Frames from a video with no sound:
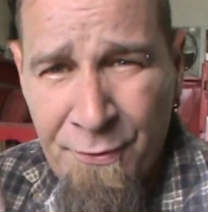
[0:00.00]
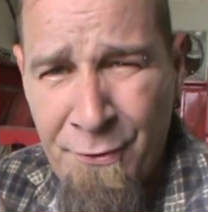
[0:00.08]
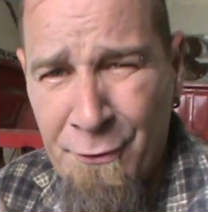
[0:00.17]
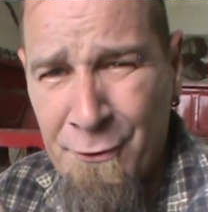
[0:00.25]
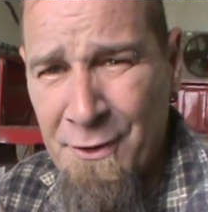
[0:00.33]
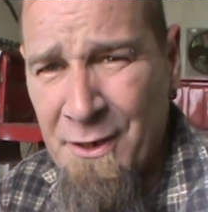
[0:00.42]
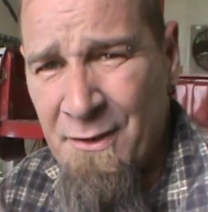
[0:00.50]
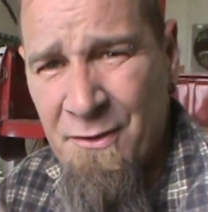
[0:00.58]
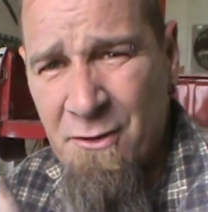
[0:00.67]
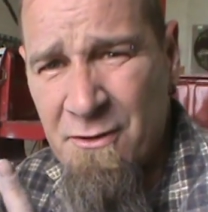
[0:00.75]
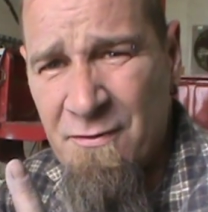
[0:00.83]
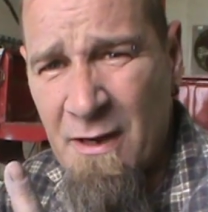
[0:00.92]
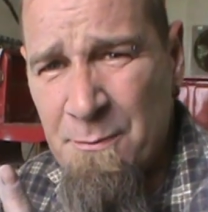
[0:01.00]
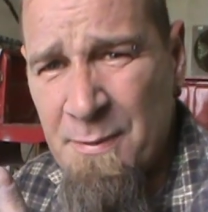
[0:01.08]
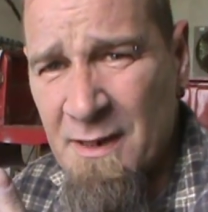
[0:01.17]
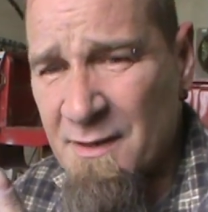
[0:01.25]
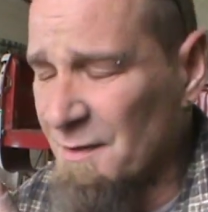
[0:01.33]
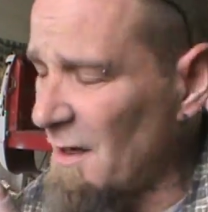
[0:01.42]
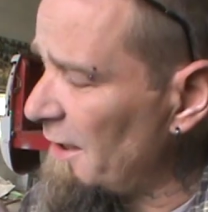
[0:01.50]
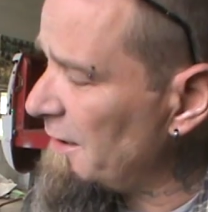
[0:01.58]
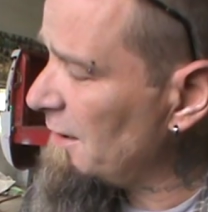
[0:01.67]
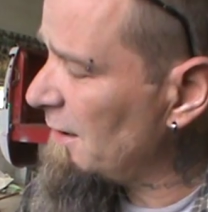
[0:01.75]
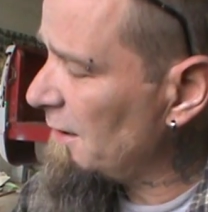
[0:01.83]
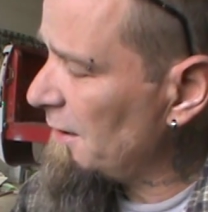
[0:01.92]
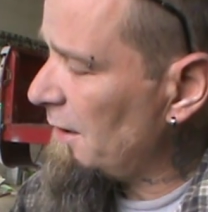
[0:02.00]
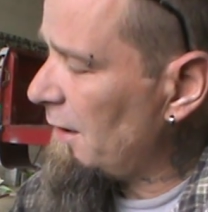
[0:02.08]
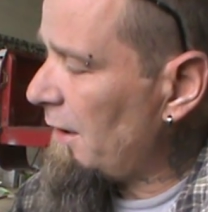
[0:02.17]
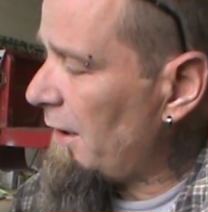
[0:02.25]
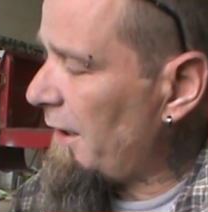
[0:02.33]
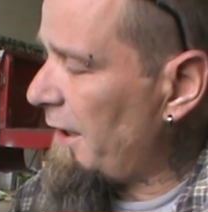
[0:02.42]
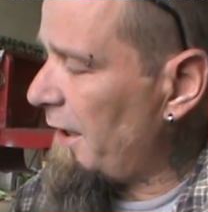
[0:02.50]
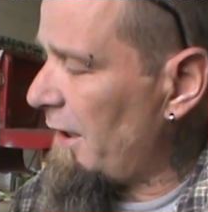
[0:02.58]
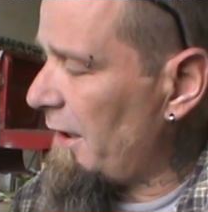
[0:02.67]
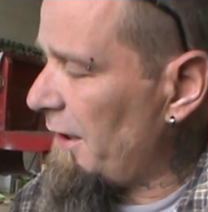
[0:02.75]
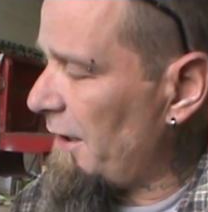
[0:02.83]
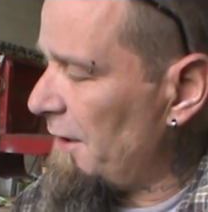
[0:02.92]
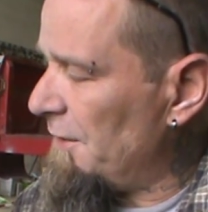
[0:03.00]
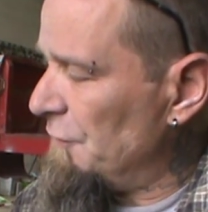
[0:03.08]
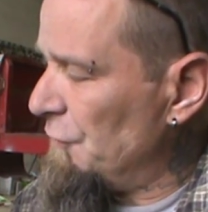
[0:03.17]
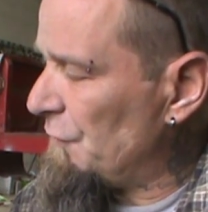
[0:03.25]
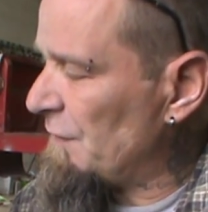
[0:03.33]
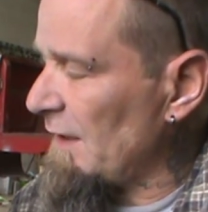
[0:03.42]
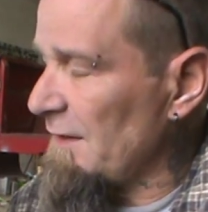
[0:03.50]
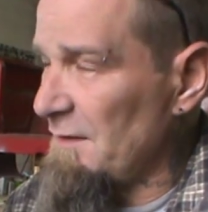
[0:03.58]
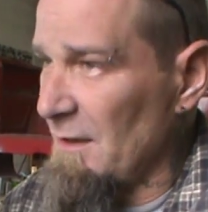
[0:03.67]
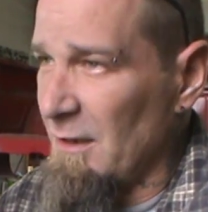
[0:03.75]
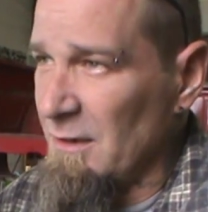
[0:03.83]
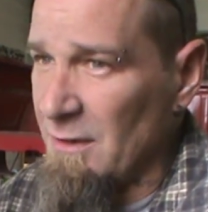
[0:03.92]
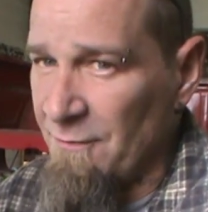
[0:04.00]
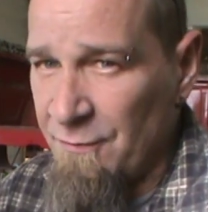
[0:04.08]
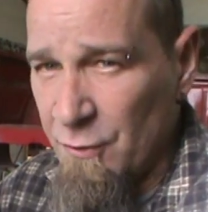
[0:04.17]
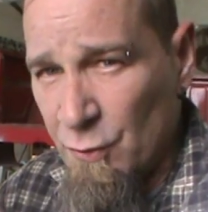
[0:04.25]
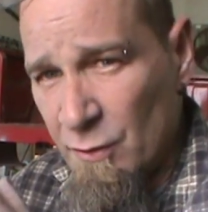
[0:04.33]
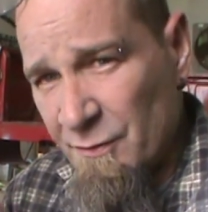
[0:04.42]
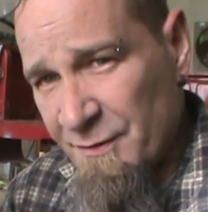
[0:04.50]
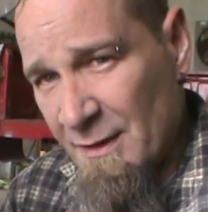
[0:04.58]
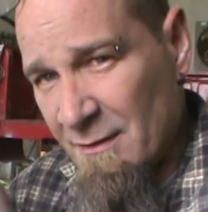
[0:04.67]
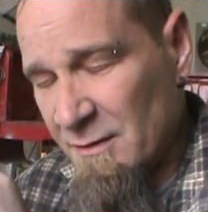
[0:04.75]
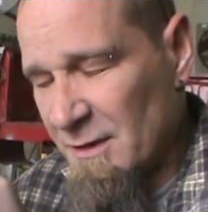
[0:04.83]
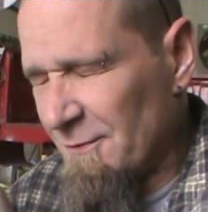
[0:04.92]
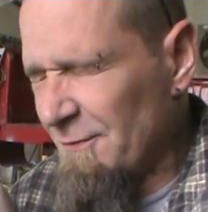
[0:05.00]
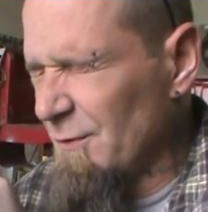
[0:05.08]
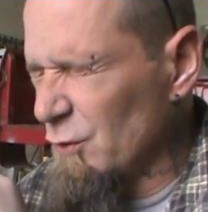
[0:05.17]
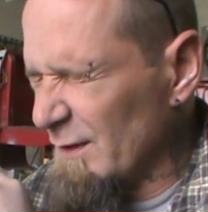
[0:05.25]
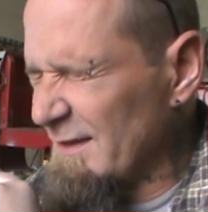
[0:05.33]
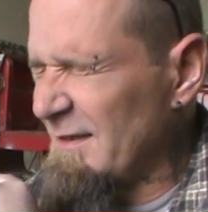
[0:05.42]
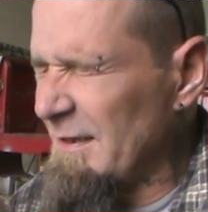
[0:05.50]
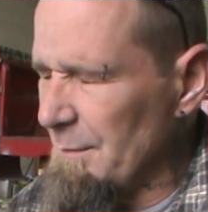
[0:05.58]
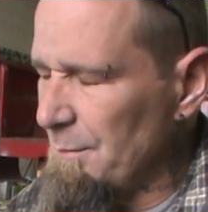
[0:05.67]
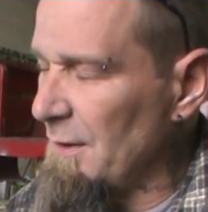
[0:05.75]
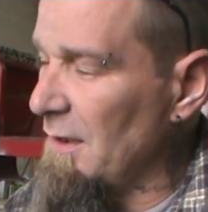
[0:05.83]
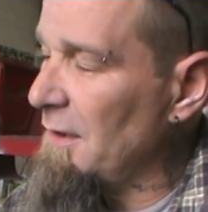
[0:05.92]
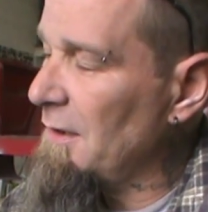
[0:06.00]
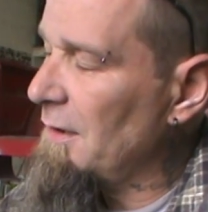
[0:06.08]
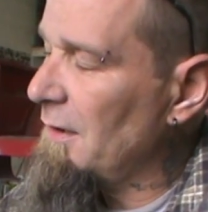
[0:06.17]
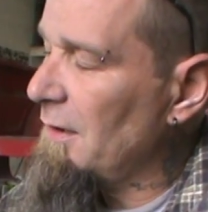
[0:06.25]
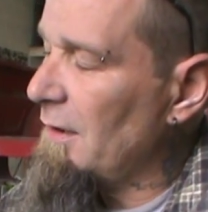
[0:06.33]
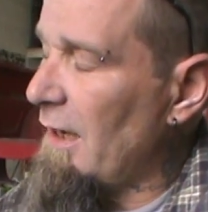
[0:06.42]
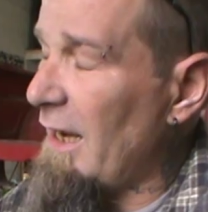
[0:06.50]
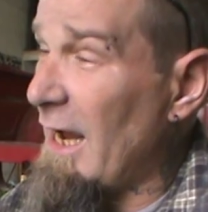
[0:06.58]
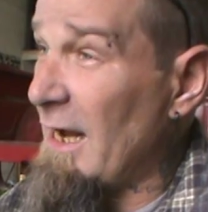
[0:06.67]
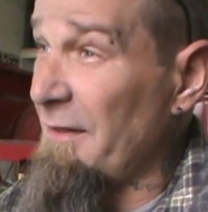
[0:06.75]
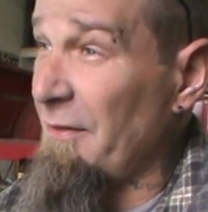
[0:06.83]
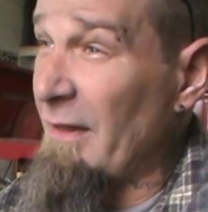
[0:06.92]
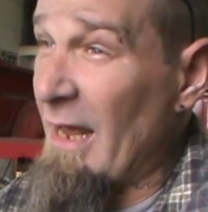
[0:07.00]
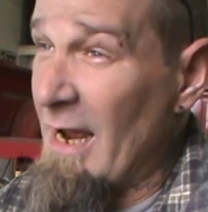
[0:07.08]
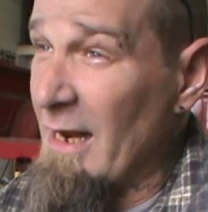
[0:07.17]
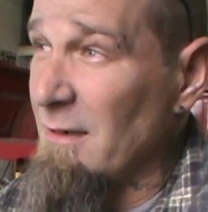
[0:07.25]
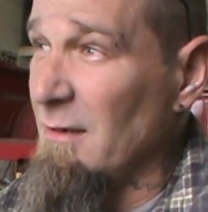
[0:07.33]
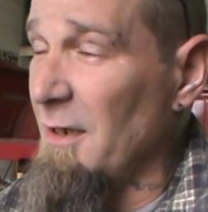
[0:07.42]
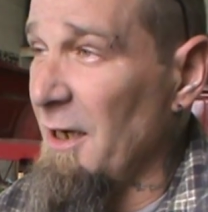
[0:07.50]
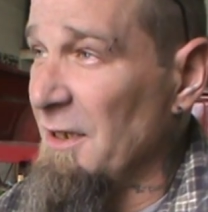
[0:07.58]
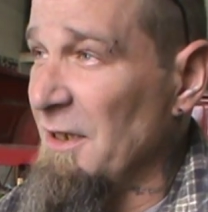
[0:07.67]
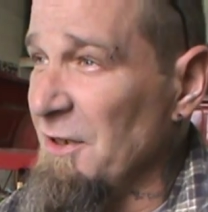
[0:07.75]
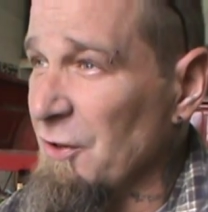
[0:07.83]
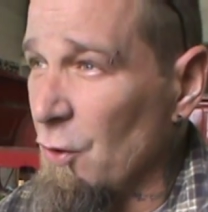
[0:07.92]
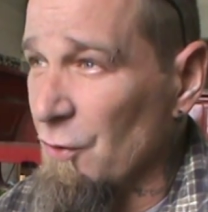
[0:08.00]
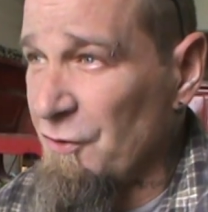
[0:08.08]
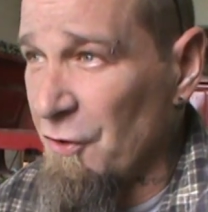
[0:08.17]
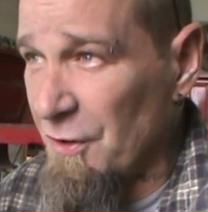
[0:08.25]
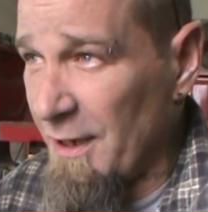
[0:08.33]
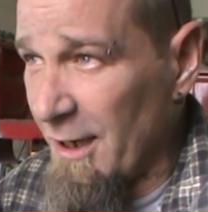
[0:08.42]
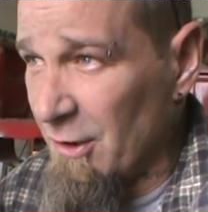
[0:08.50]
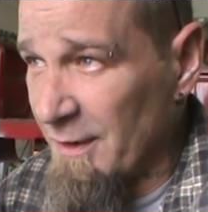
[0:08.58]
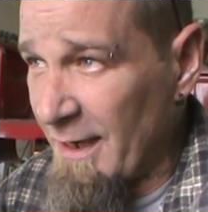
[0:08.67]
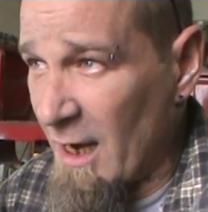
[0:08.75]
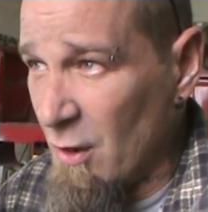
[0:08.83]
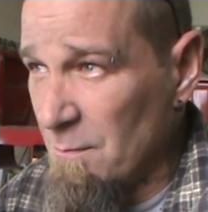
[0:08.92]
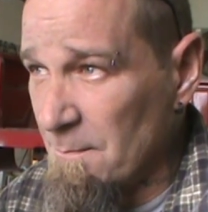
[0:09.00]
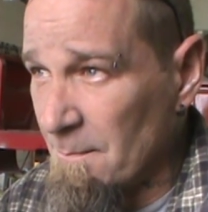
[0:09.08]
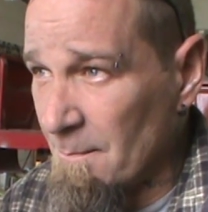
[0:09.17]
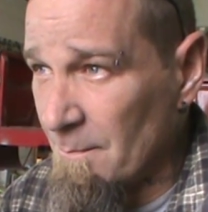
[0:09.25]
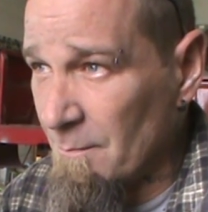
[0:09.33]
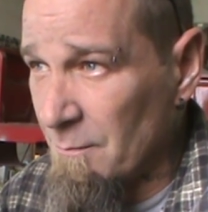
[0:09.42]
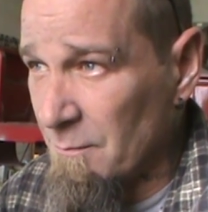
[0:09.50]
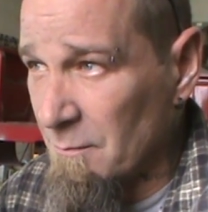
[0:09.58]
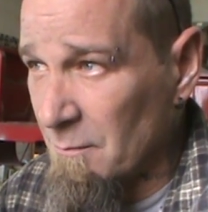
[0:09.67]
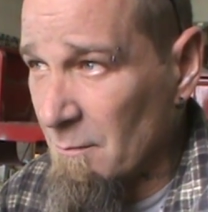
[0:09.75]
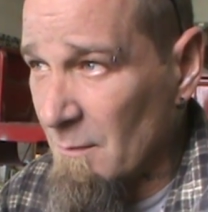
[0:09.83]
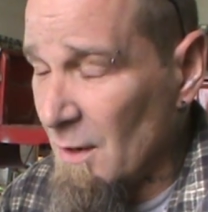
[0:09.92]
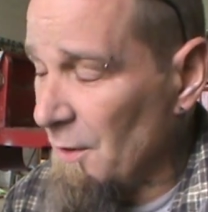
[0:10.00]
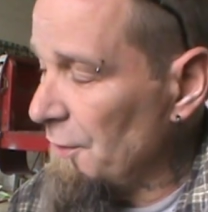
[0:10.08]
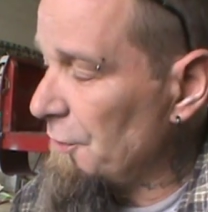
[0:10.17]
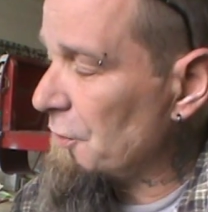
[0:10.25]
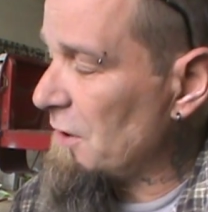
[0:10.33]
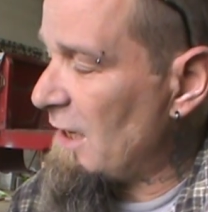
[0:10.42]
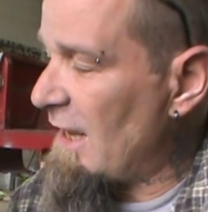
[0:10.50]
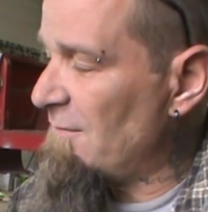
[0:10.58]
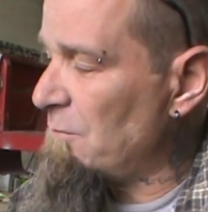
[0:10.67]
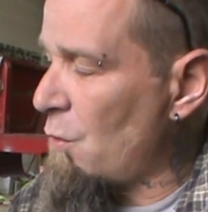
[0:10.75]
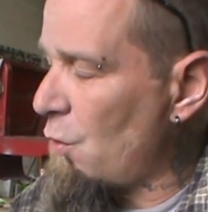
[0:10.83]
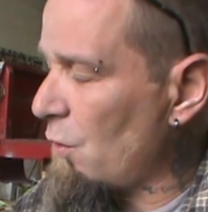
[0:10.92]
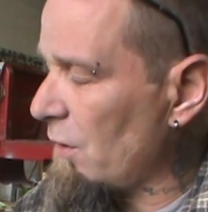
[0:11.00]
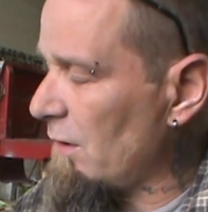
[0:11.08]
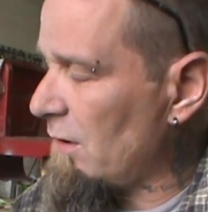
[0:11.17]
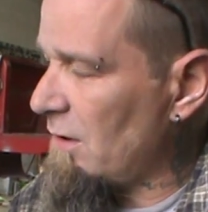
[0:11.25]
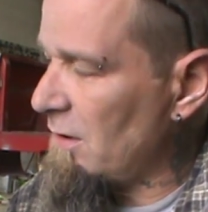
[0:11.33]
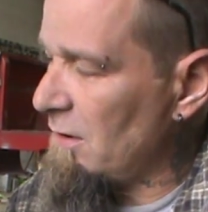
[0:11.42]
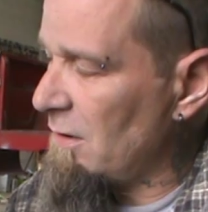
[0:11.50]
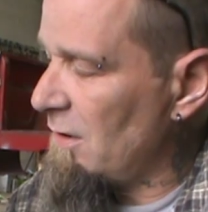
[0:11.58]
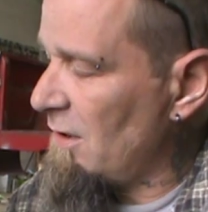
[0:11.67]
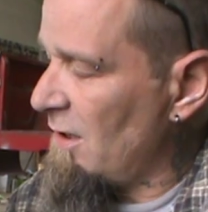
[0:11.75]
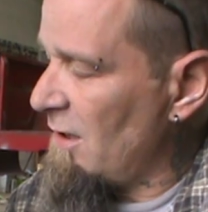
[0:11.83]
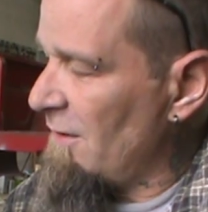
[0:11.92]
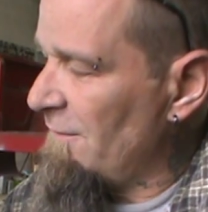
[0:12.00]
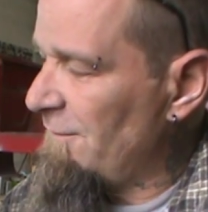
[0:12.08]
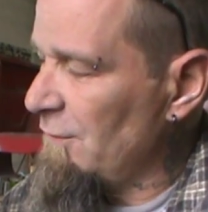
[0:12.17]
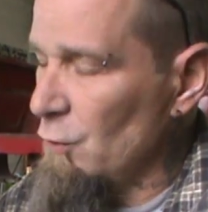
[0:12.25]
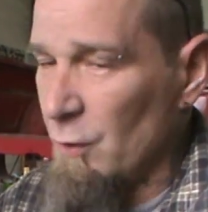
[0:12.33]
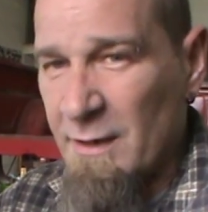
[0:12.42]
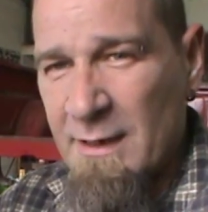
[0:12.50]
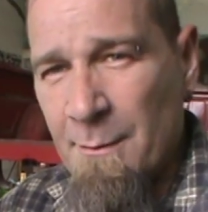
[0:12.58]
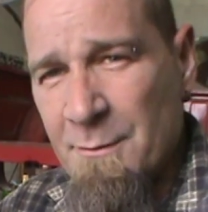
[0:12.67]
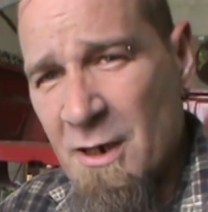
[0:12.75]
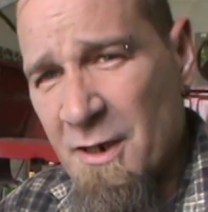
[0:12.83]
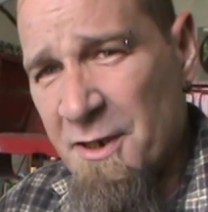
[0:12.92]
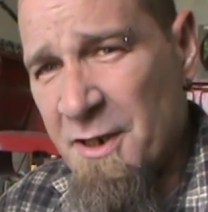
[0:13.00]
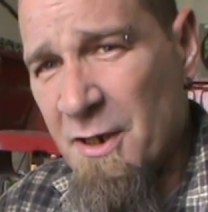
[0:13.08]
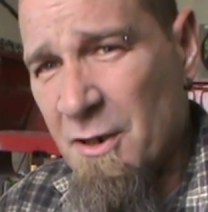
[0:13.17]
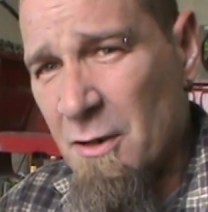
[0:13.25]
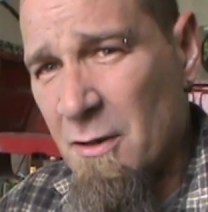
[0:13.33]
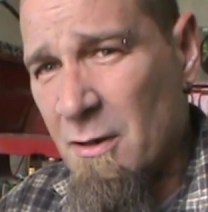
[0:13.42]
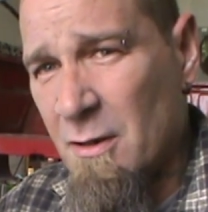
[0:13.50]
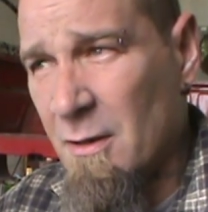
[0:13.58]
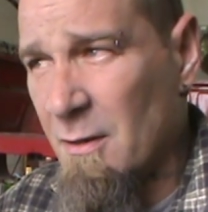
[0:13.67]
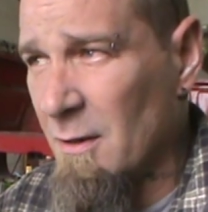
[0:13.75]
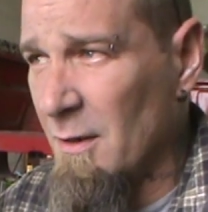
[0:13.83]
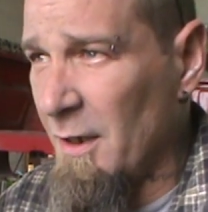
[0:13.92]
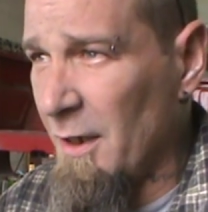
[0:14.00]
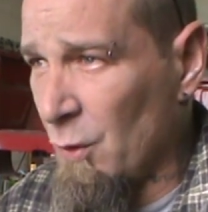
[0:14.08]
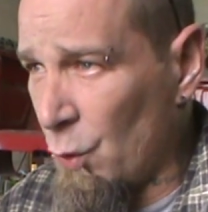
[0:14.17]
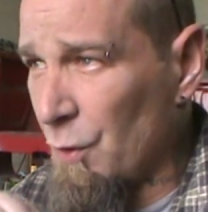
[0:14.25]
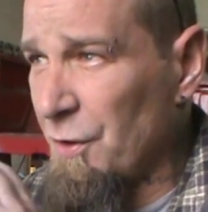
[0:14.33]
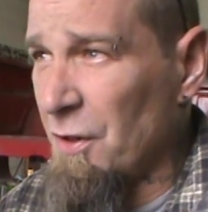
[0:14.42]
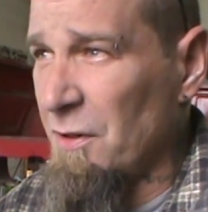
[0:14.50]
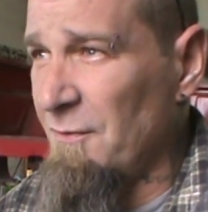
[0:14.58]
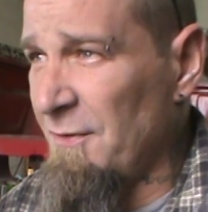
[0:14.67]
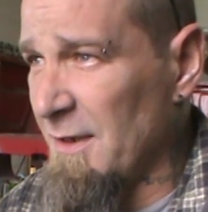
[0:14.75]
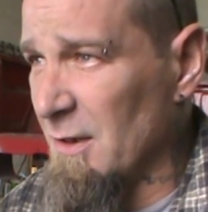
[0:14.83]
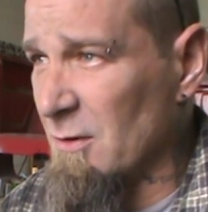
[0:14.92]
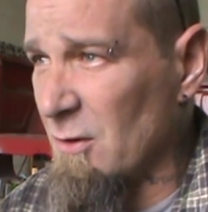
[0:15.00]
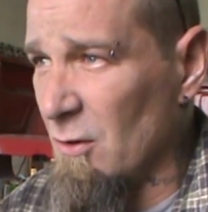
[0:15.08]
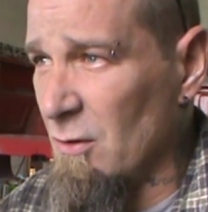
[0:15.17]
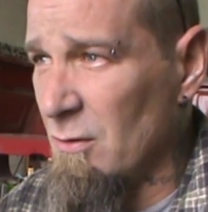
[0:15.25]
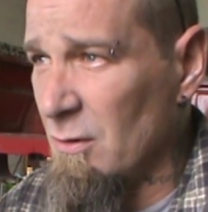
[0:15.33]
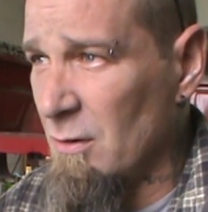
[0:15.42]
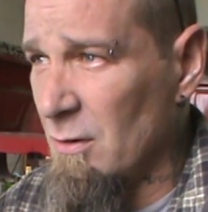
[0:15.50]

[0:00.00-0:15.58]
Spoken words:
30-35 psi, and you set the fluid tip at that, and then you go turn the air down, you're gonna have more fluid coming out of here going on the vehicle,